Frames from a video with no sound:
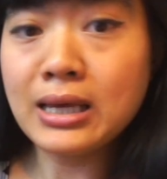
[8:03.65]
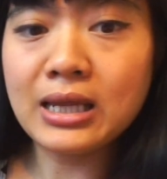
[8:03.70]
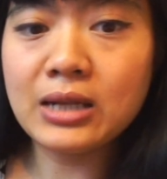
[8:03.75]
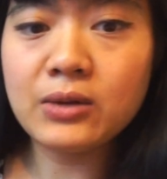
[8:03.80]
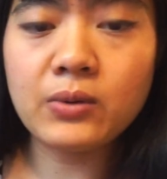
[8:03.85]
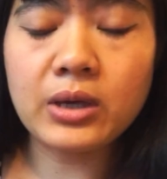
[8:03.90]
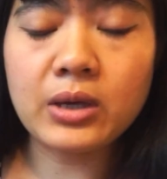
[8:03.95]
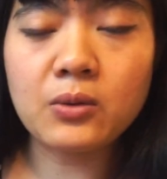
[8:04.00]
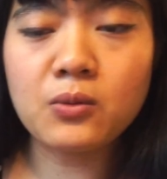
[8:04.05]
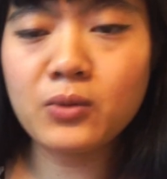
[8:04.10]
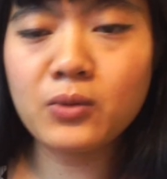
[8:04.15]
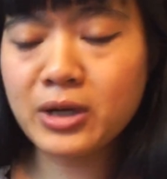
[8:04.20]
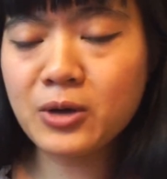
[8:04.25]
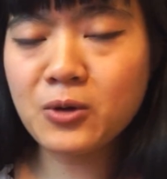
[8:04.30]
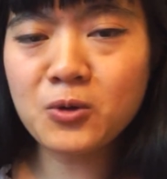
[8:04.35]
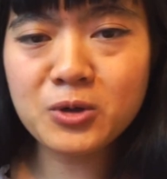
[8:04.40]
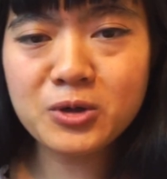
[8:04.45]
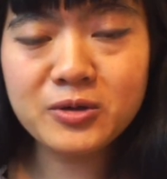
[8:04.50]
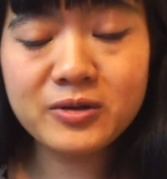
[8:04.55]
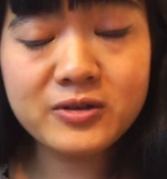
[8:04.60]
Anyway, what I
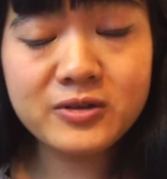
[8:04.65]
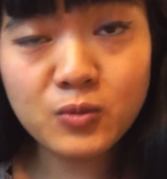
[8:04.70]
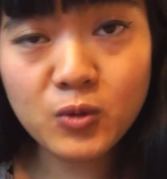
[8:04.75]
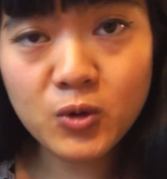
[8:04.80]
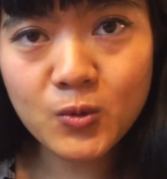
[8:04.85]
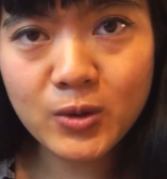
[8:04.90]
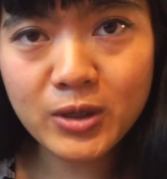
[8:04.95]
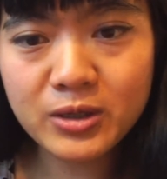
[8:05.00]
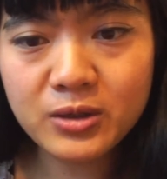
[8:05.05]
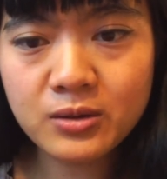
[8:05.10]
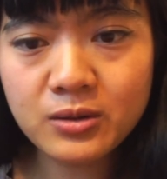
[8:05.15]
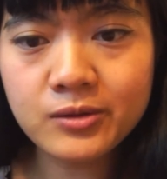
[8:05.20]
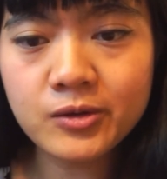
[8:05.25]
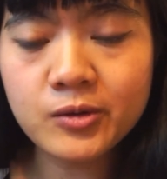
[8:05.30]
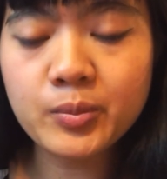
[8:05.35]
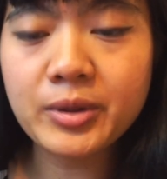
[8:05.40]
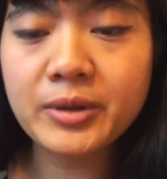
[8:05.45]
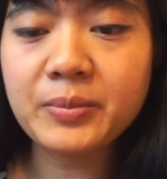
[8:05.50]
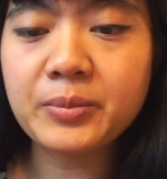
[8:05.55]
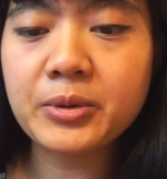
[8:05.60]
ordered is more watercolor
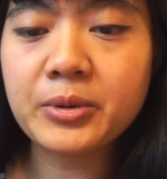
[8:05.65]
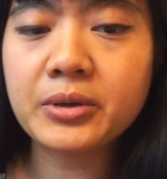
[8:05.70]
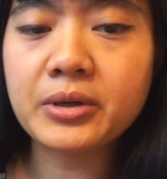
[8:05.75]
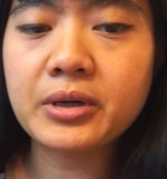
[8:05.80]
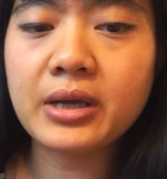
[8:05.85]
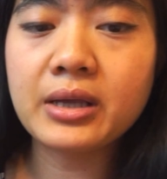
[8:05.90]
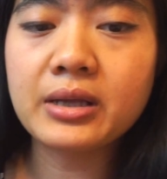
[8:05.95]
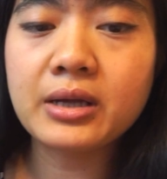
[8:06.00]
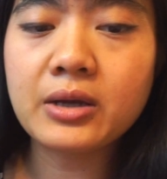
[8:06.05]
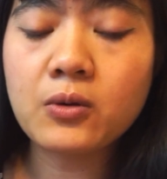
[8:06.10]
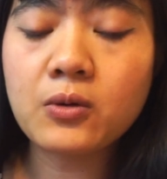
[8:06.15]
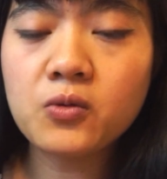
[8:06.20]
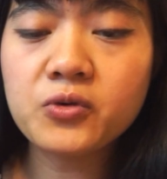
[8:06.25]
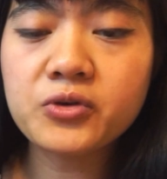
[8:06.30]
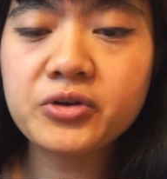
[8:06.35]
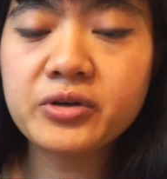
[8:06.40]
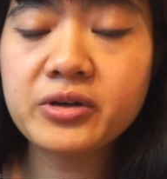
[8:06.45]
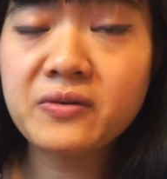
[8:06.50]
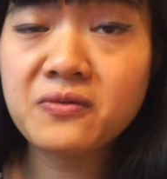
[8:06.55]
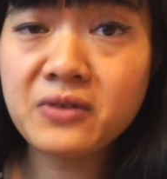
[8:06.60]
paper, and I
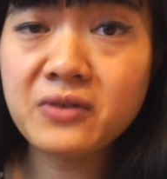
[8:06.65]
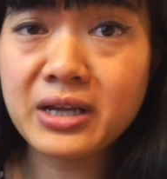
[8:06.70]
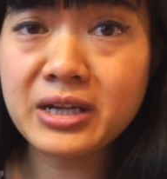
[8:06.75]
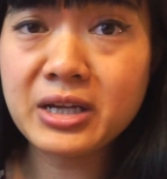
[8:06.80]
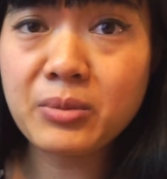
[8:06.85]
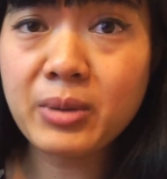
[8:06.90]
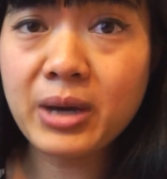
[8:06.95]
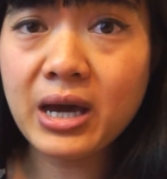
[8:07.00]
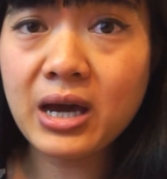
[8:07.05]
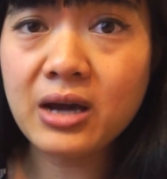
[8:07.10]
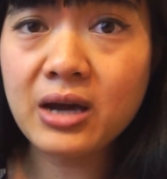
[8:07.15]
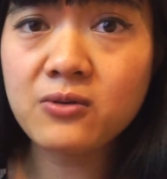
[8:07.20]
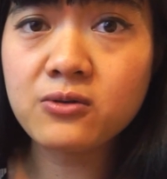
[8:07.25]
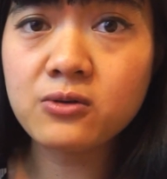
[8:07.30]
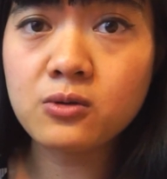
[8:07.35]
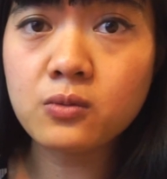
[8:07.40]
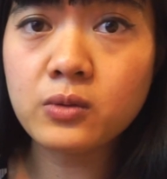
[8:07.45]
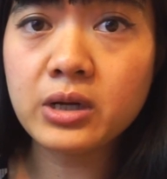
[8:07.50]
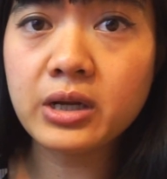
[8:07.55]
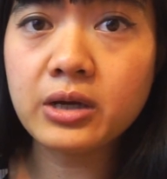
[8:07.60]
ordered a fanny pack
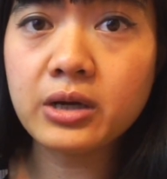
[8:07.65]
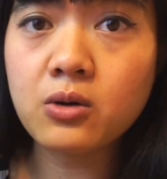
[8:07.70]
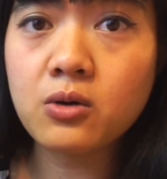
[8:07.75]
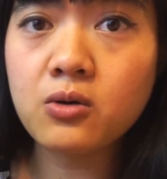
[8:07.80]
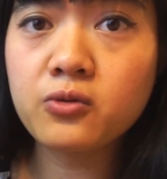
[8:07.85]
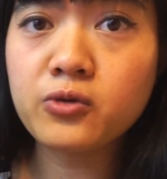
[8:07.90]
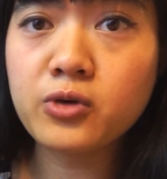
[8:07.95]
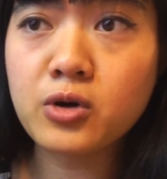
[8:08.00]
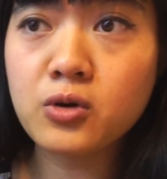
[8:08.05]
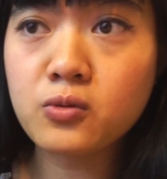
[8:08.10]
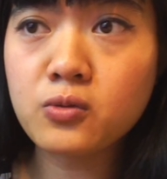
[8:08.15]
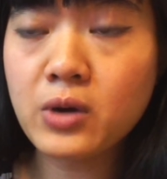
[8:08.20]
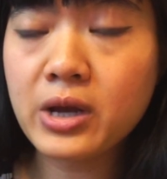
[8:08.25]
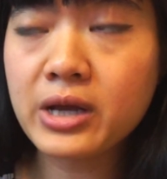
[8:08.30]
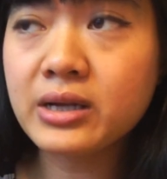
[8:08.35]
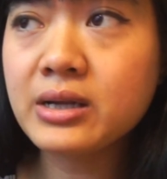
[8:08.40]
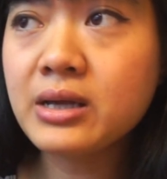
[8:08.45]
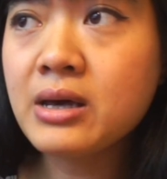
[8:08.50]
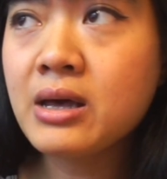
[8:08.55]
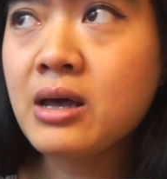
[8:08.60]
for when I go for a
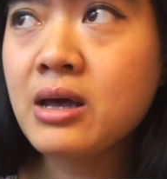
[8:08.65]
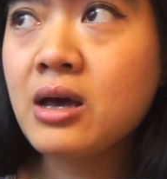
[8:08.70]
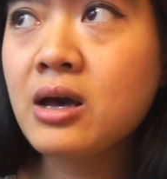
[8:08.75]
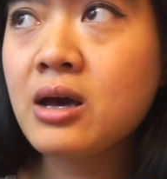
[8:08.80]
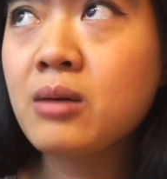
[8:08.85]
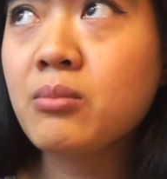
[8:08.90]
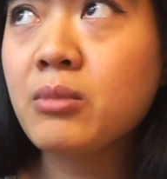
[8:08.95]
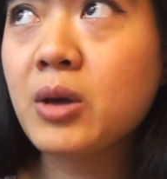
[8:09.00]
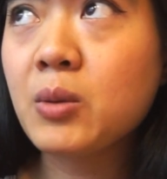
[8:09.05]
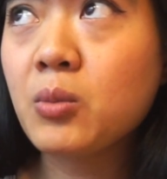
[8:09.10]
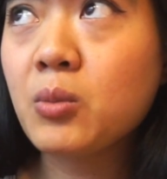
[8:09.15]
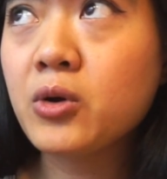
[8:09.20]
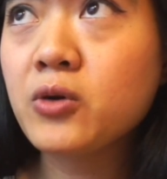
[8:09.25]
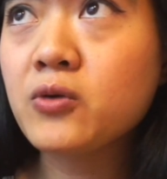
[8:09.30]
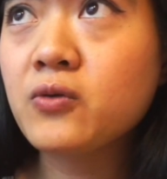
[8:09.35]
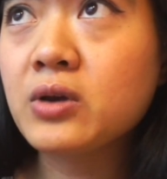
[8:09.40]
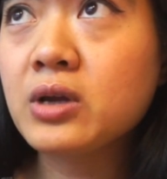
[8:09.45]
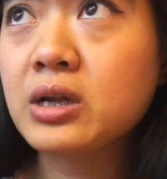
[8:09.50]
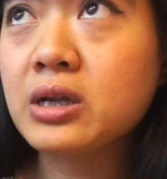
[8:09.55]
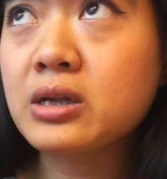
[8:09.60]
run. My
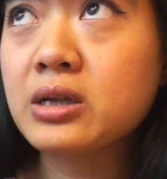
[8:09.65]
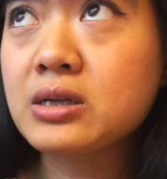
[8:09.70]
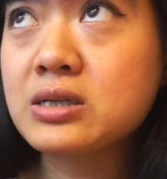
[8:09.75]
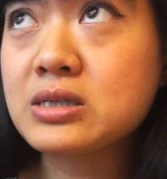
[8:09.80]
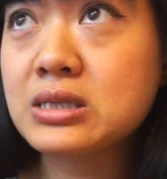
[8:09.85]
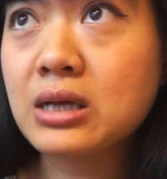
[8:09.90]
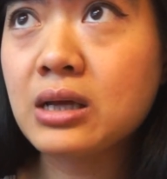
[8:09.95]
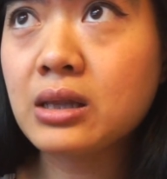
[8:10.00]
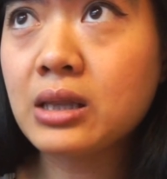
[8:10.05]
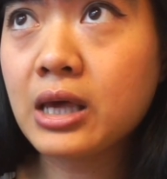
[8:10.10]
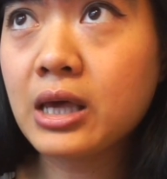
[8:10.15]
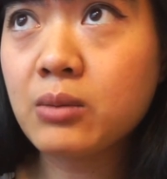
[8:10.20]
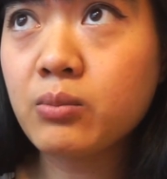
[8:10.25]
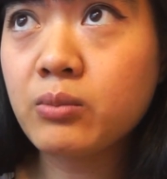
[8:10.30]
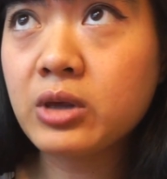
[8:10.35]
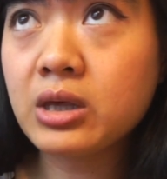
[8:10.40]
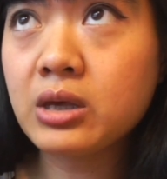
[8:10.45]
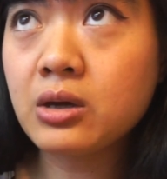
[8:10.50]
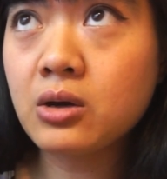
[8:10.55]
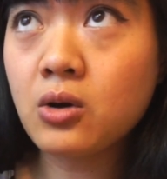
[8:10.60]
boyfriend does not like
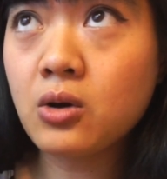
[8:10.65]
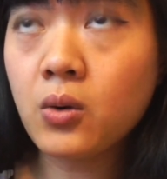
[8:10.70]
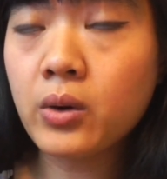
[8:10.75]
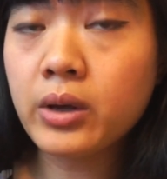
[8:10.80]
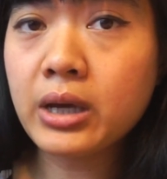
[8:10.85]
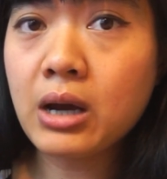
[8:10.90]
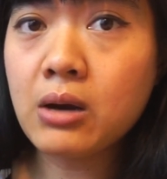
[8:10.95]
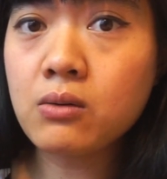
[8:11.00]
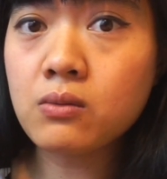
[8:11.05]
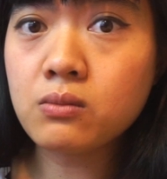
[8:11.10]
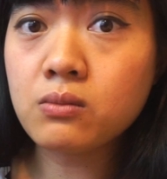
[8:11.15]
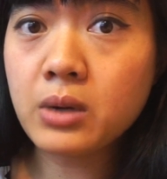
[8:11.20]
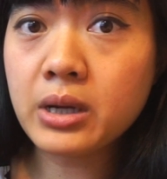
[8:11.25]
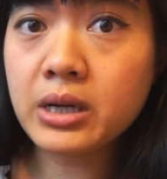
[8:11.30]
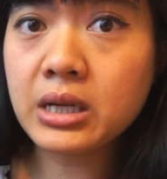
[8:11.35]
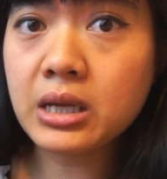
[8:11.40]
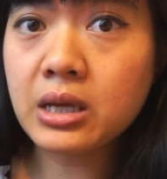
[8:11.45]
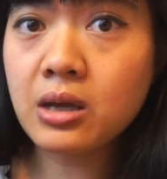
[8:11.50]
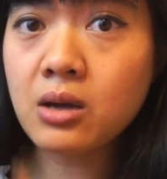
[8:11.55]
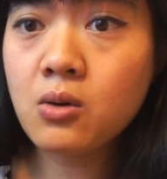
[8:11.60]
me going out
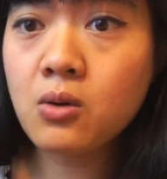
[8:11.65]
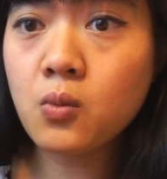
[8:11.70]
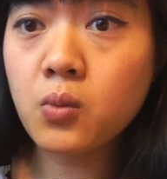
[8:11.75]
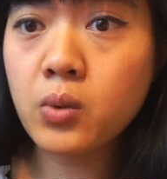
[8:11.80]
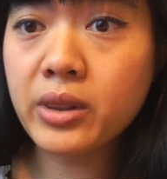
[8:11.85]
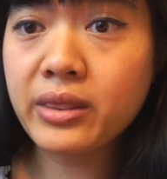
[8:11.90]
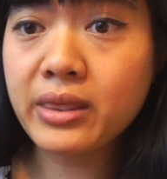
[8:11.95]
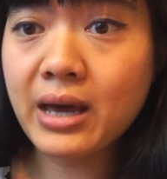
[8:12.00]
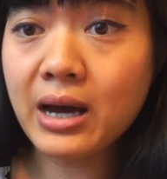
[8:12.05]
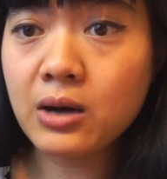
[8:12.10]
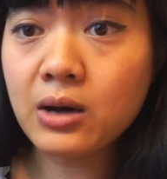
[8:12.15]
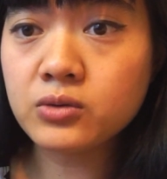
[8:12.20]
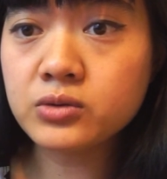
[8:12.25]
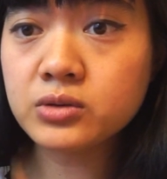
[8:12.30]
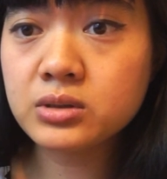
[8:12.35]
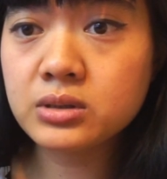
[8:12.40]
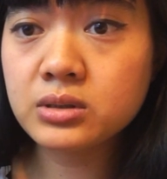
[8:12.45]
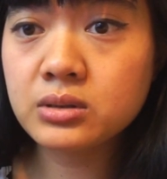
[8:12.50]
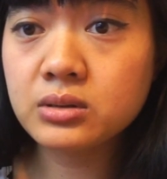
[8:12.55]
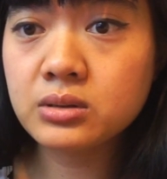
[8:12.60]
running without